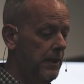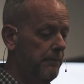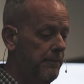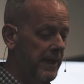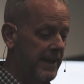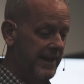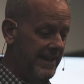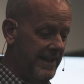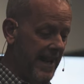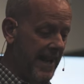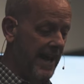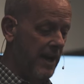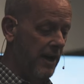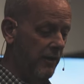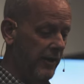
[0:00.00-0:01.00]
But
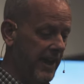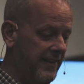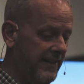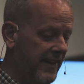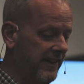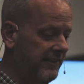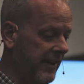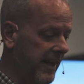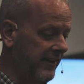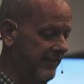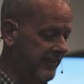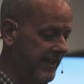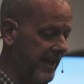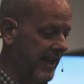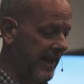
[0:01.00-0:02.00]
now, in these
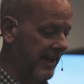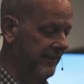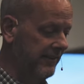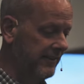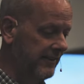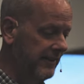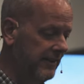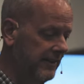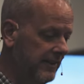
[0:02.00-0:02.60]
last days,